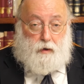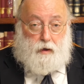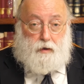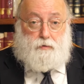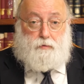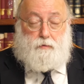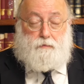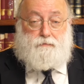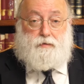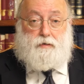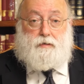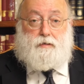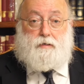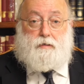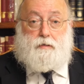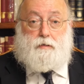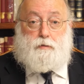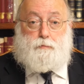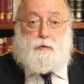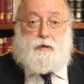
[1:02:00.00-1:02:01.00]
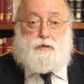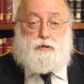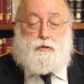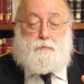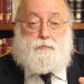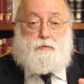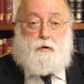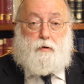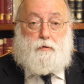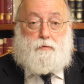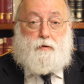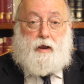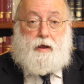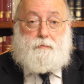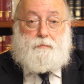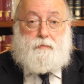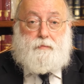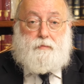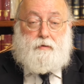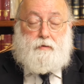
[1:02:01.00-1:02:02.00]
honor of this special
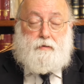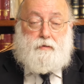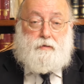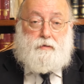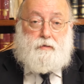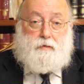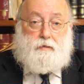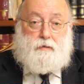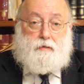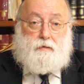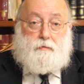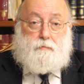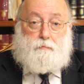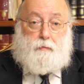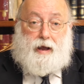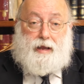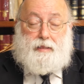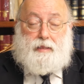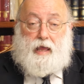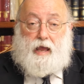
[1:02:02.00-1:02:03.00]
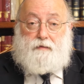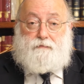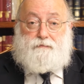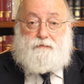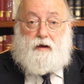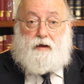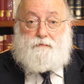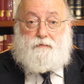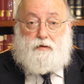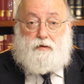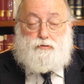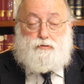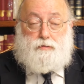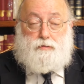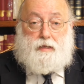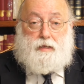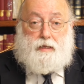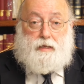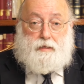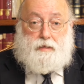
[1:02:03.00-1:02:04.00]
program,
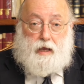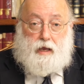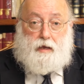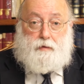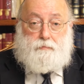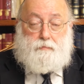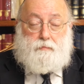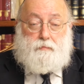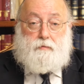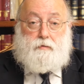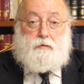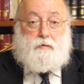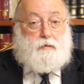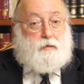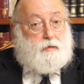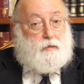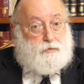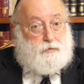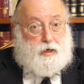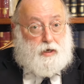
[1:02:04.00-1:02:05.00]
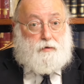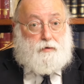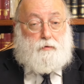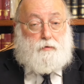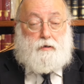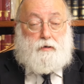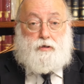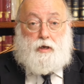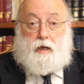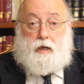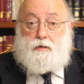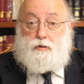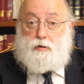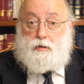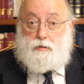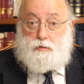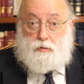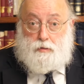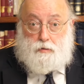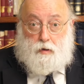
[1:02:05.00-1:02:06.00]
mylife500.com. Gener- uh,
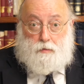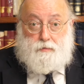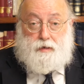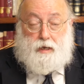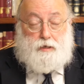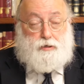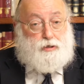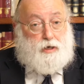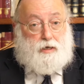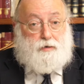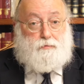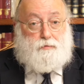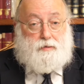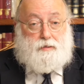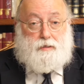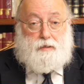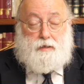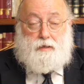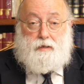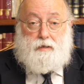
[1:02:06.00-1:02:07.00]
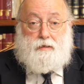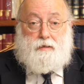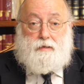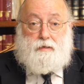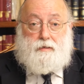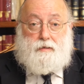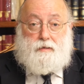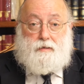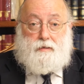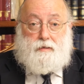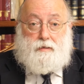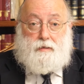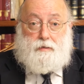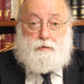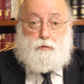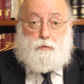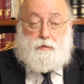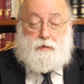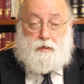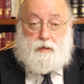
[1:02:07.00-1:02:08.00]
donate generously
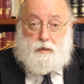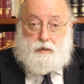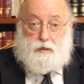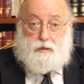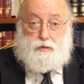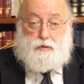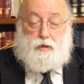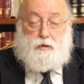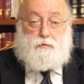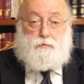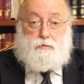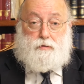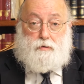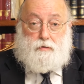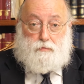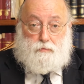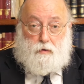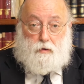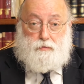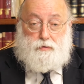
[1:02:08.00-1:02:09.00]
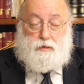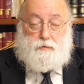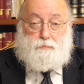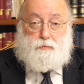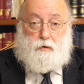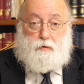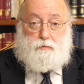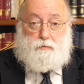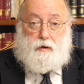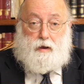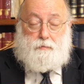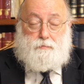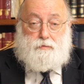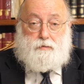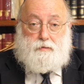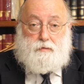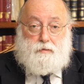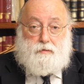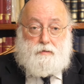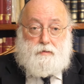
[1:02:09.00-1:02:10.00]
so we can continue to grow these
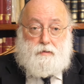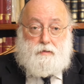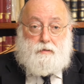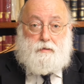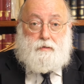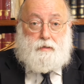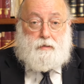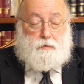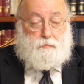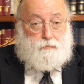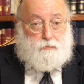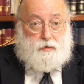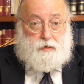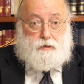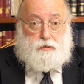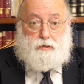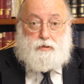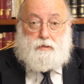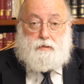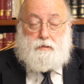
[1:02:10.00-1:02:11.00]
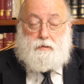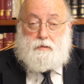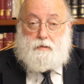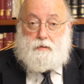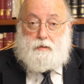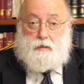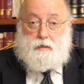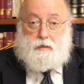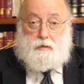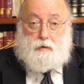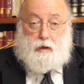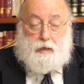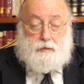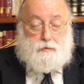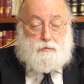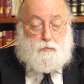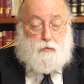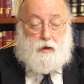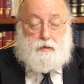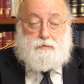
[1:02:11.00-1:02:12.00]
programs in reach, in
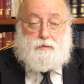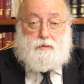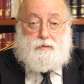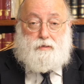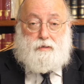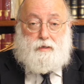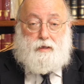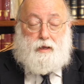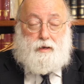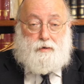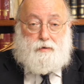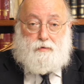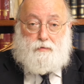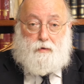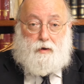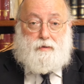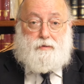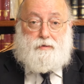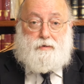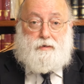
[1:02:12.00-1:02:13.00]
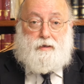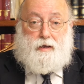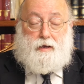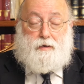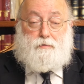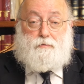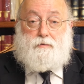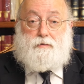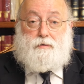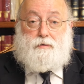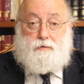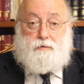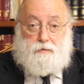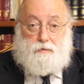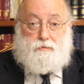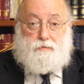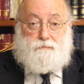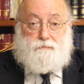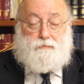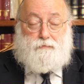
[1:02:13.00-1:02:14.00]
quantity, and in quality. Agutn
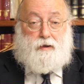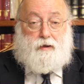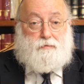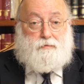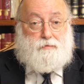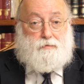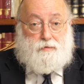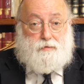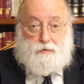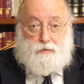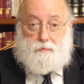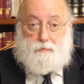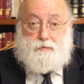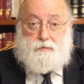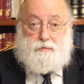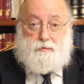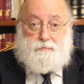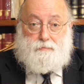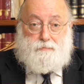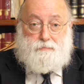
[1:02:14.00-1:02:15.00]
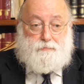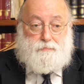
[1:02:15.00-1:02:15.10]
Yontif and Agutn Tamid.